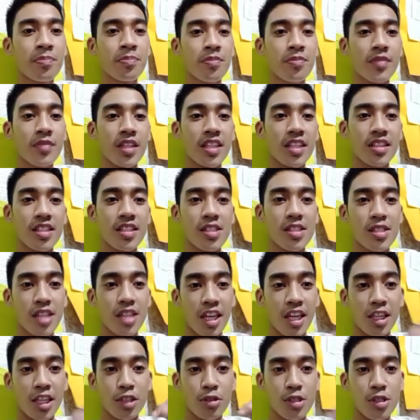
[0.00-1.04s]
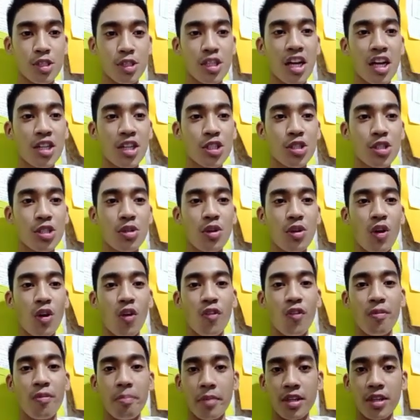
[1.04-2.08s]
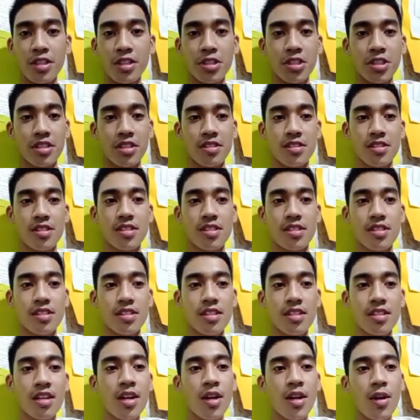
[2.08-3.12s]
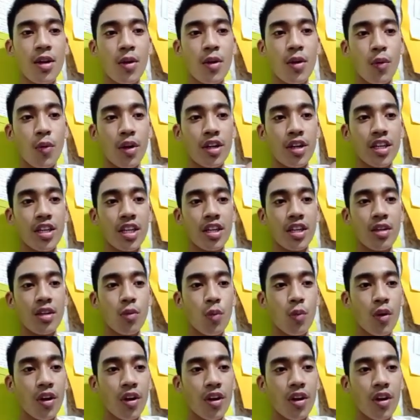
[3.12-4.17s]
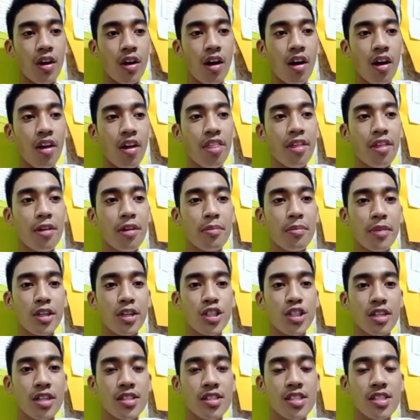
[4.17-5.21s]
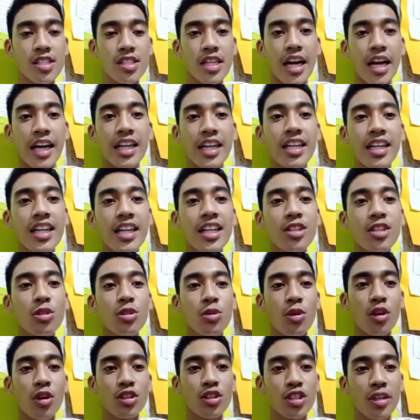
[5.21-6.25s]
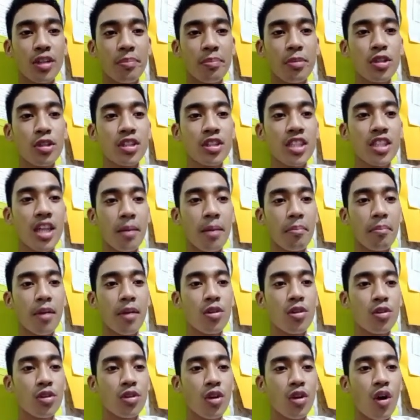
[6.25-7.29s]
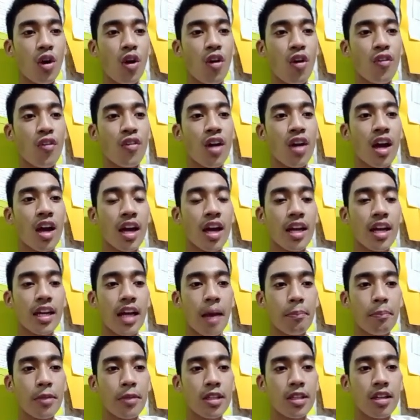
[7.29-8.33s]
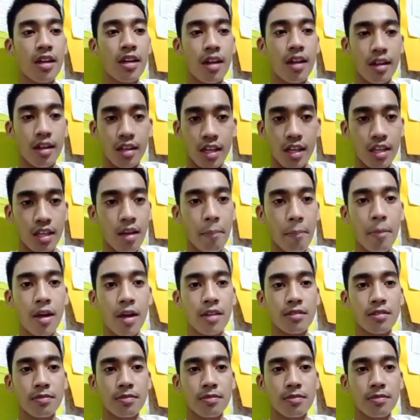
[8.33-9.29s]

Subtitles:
It is a transaction of merchants where other merchants agree to contribute the amount of capital agreed upon.